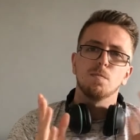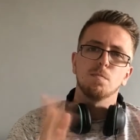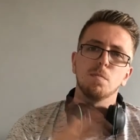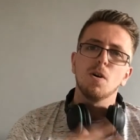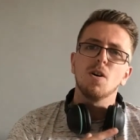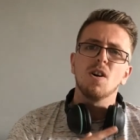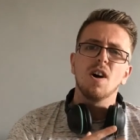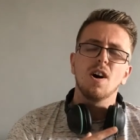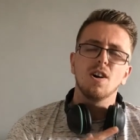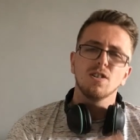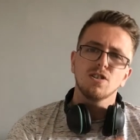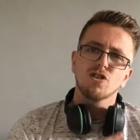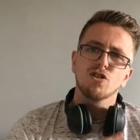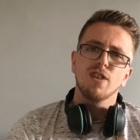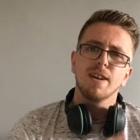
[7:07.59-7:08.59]
more
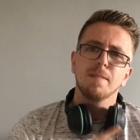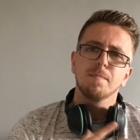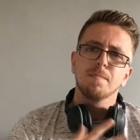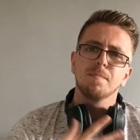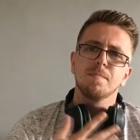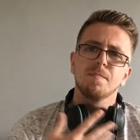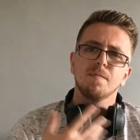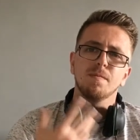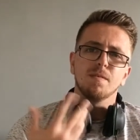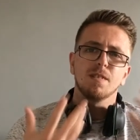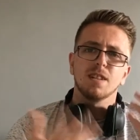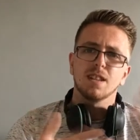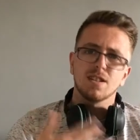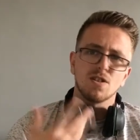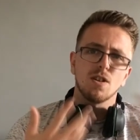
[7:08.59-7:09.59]
on-screen
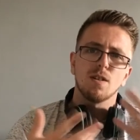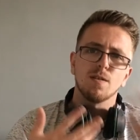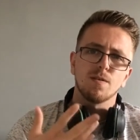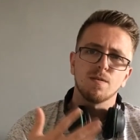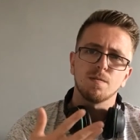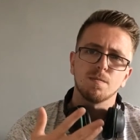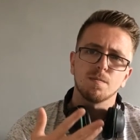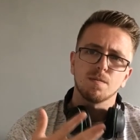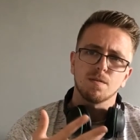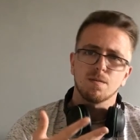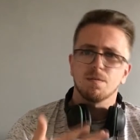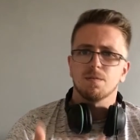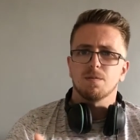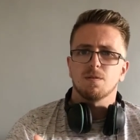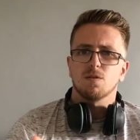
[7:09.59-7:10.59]
sort of
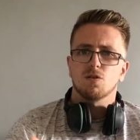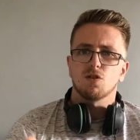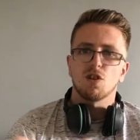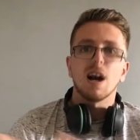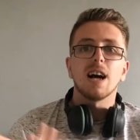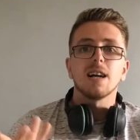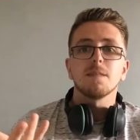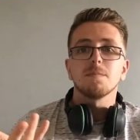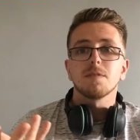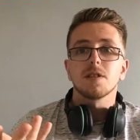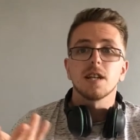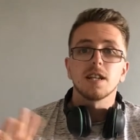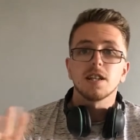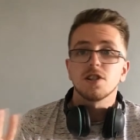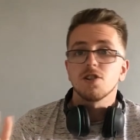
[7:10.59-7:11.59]
crimes
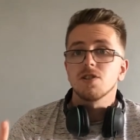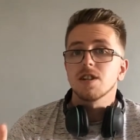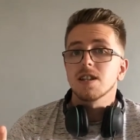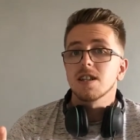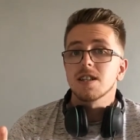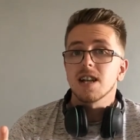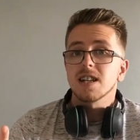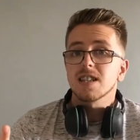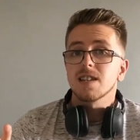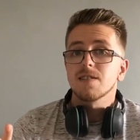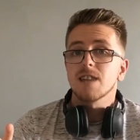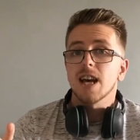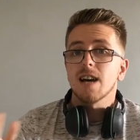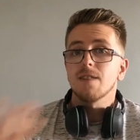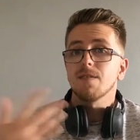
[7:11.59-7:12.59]
than the junior
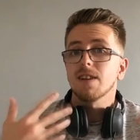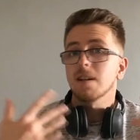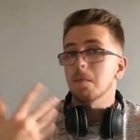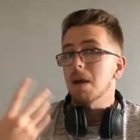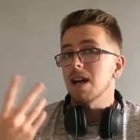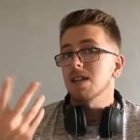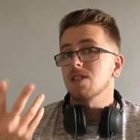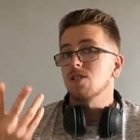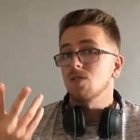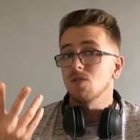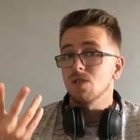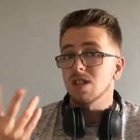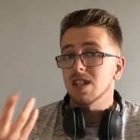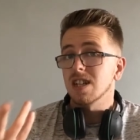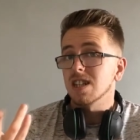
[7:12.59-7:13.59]
detectives have in the past
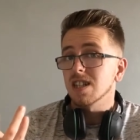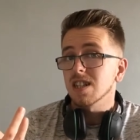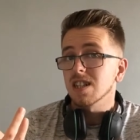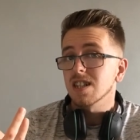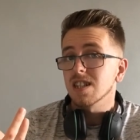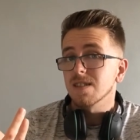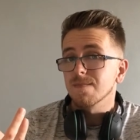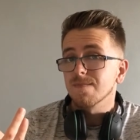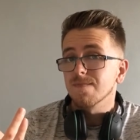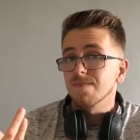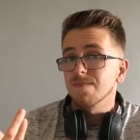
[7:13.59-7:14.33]
two seasons.